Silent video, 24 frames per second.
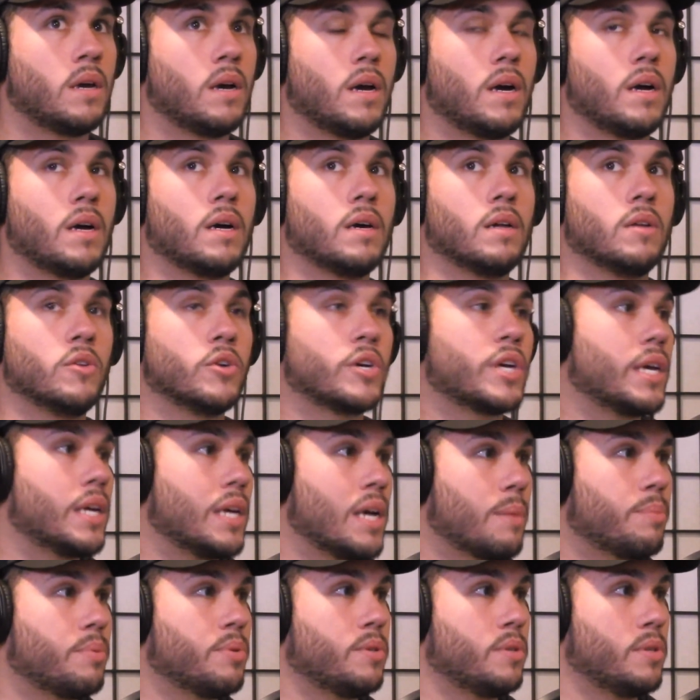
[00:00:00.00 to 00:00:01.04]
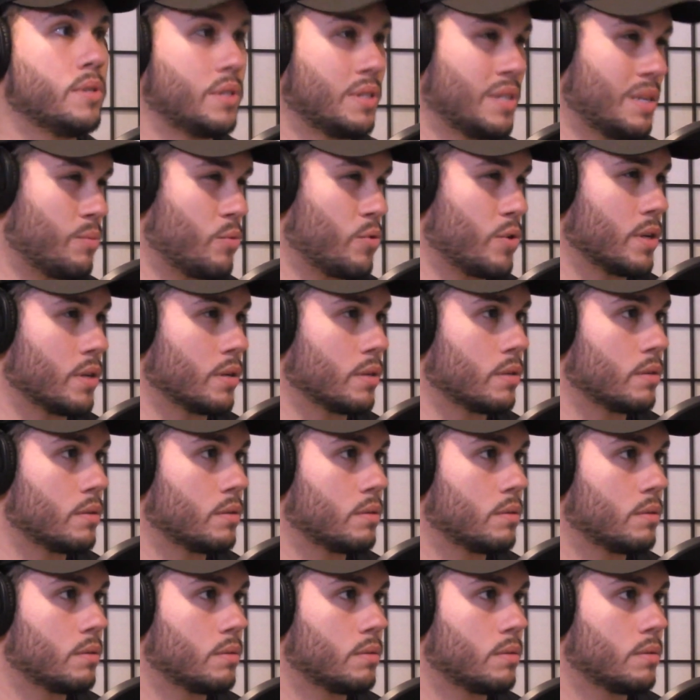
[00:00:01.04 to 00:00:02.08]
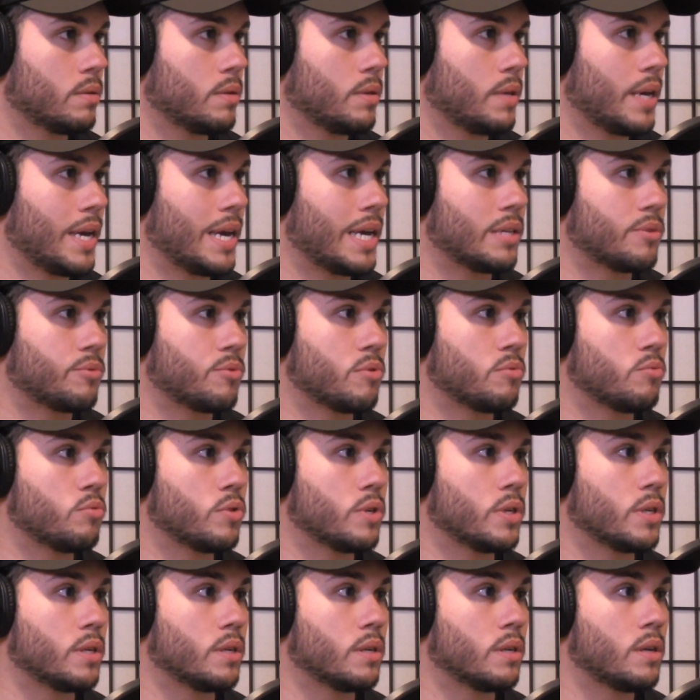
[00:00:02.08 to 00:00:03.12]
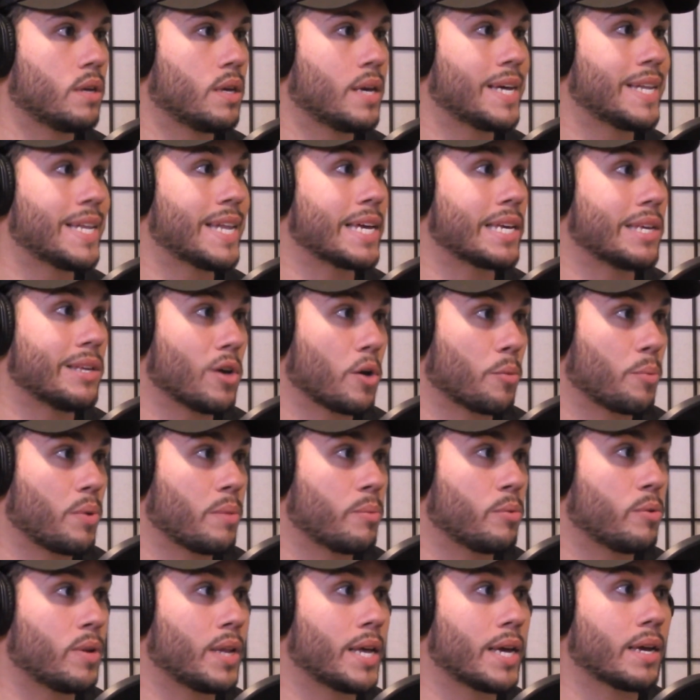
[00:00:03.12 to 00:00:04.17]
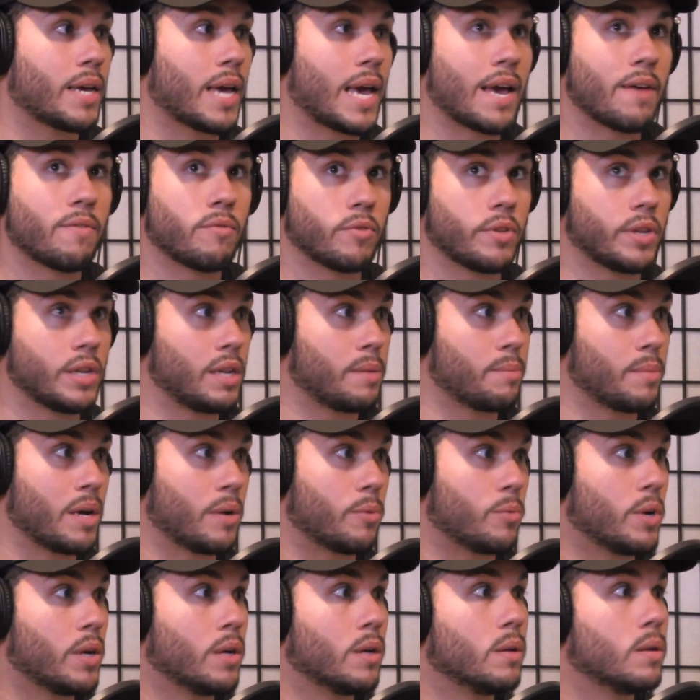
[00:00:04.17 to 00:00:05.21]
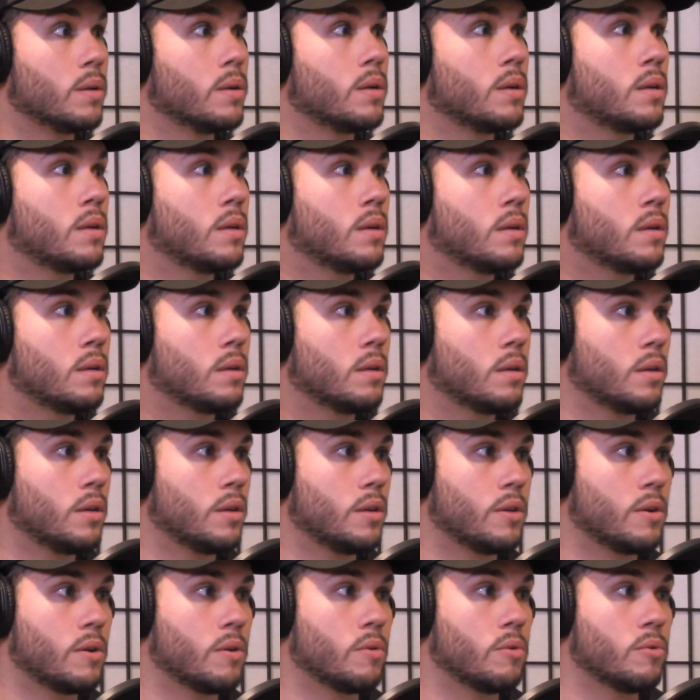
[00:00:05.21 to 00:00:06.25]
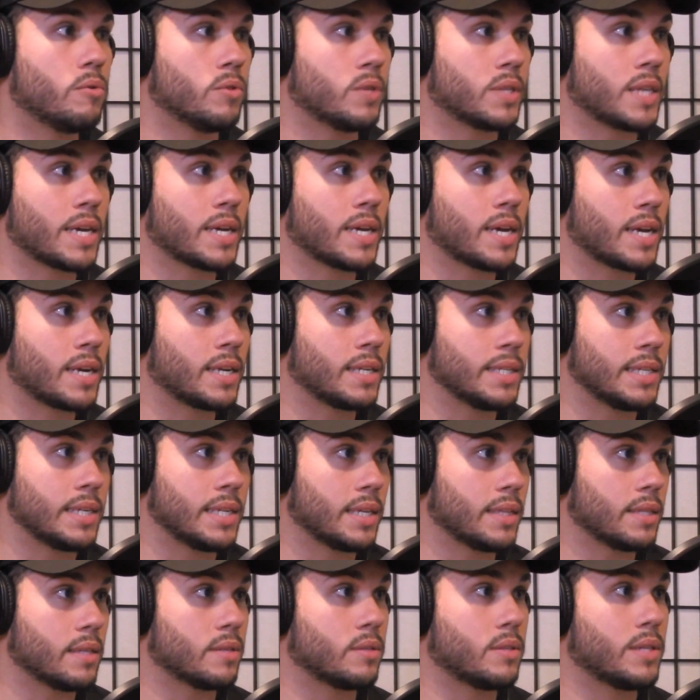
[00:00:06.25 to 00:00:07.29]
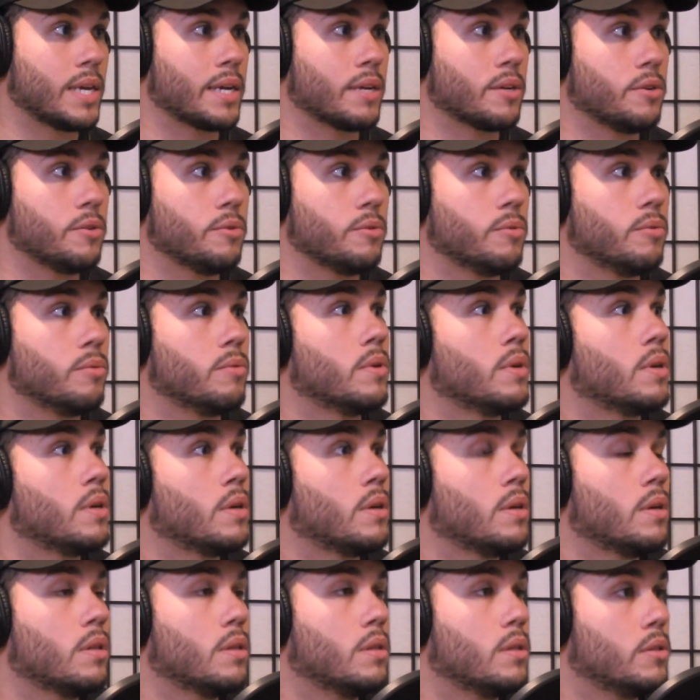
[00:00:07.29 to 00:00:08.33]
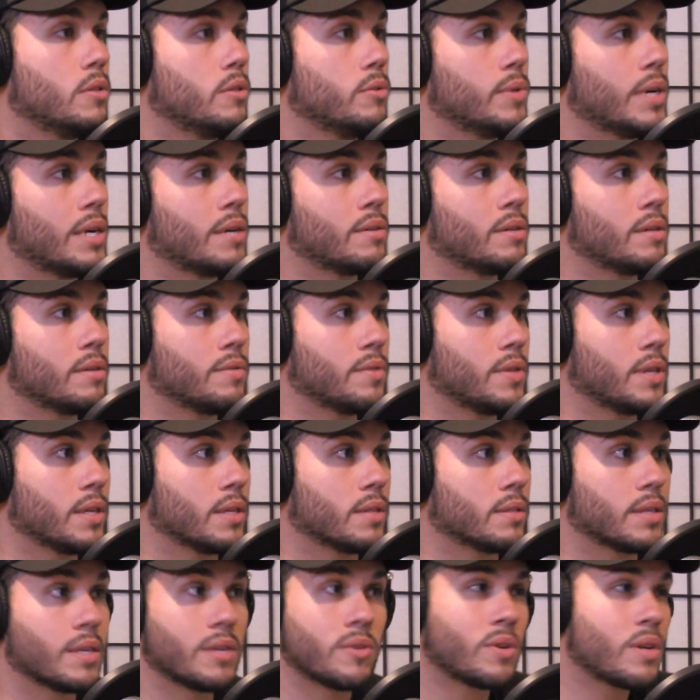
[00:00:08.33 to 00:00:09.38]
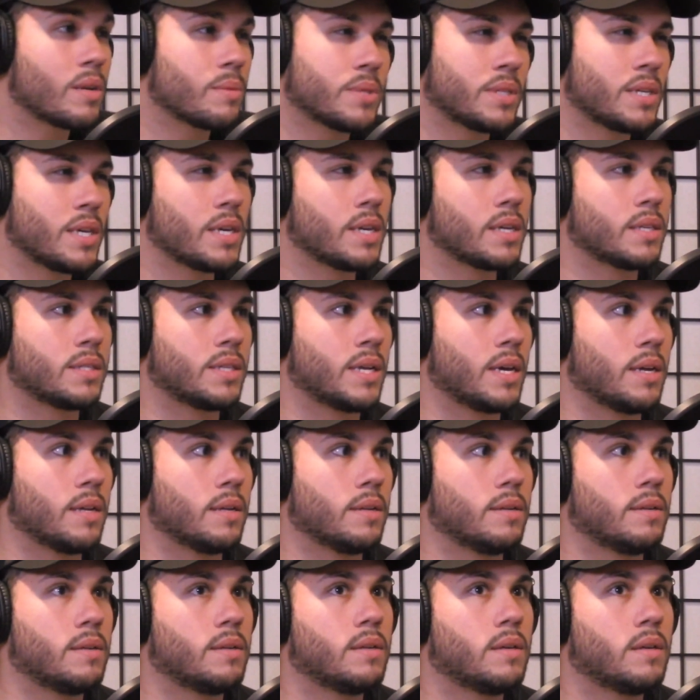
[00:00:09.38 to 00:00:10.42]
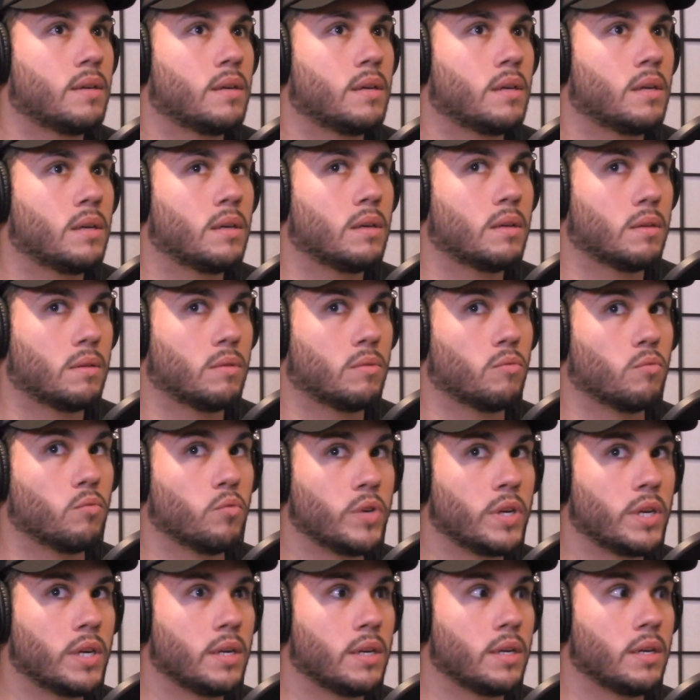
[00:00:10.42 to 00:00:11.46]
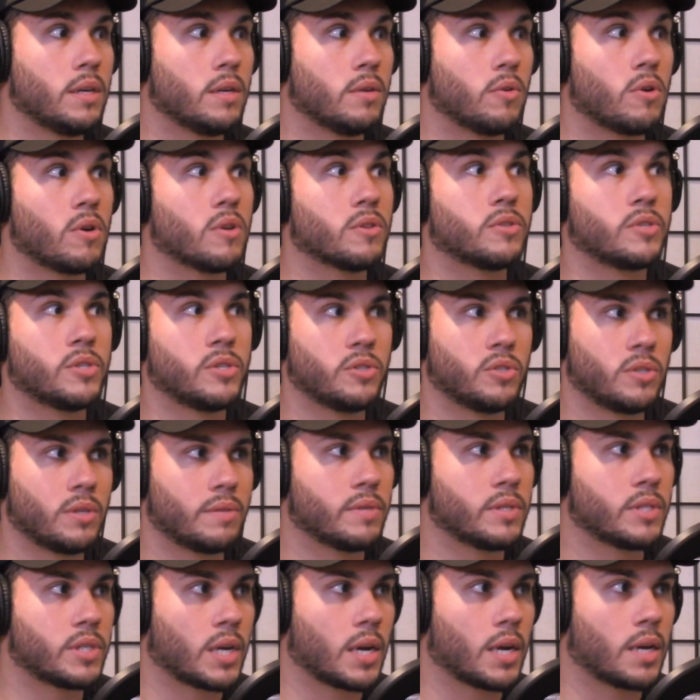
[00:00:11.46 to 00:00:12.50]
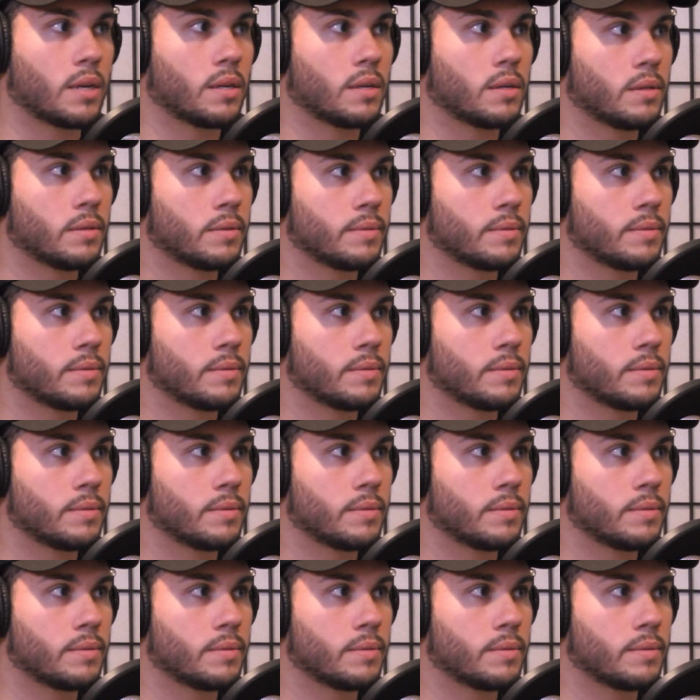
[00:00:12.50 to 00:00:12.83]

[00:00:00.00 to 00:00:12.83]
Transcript: looking up to someone as we would like young people like have with Lin-Manuel, who's like kind of leading this like new era of things. And all I'm saying is that we also deserve a shot.